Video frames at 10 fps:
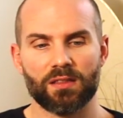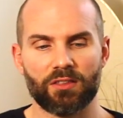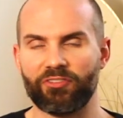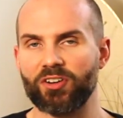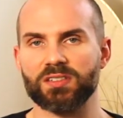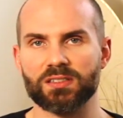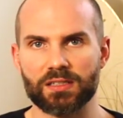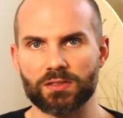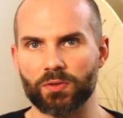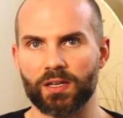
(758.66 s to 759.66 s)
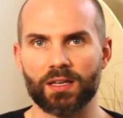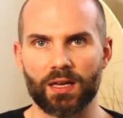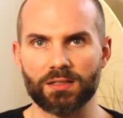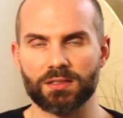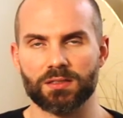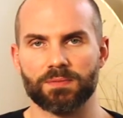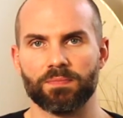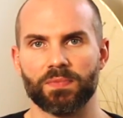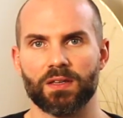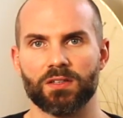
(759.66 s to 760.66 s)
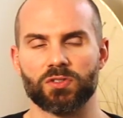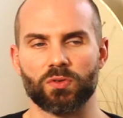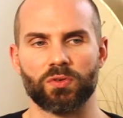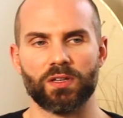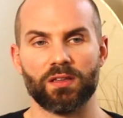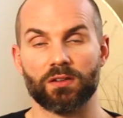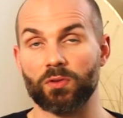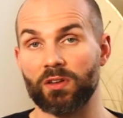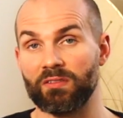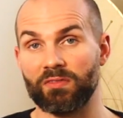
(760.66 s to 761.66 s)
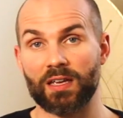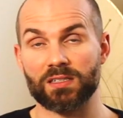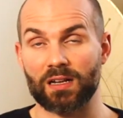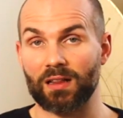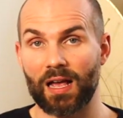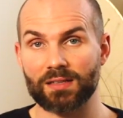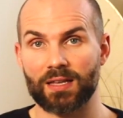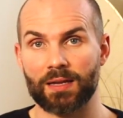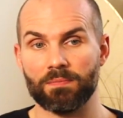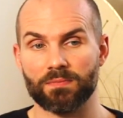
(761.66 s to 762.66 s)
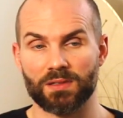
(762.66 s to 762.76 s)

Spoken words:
The first is they don't engage. So they either don't engage in class time,